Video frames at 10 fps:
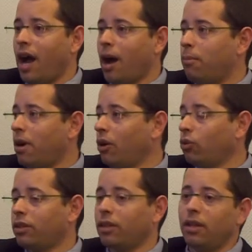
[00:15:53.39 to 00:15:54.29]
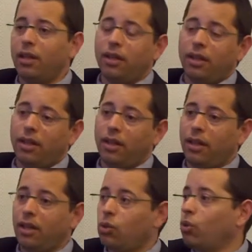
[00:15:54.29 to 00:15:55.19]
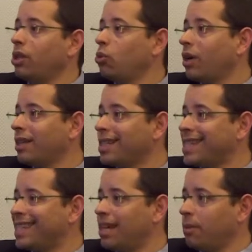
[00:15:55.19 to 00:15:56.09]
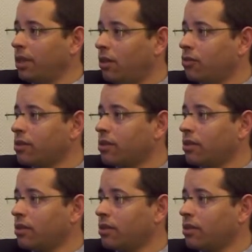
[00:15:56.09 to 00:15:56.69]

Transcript: about 21 seminars